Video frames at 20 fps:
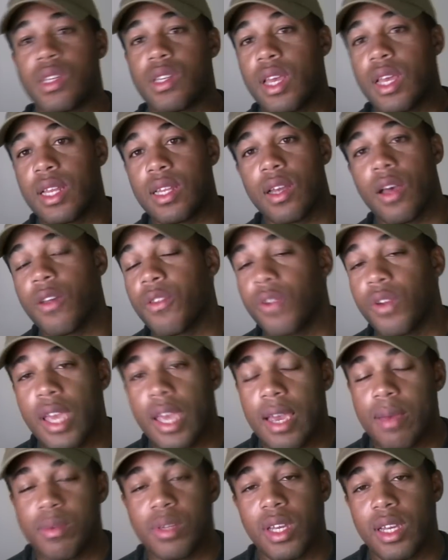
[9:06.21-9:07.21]
and other
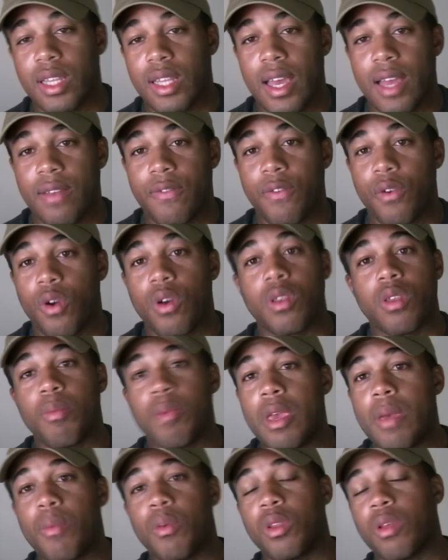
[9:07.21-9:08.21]
games like that for other
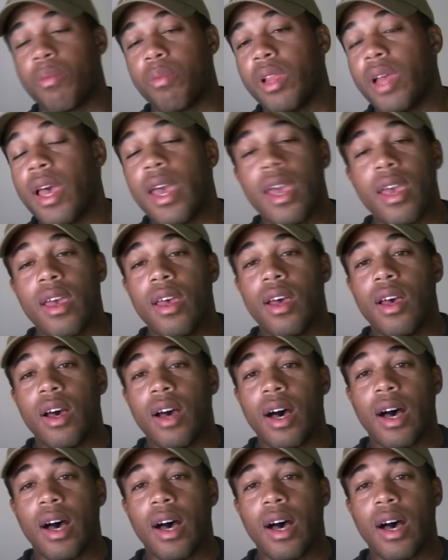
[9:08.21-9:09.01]
people to play.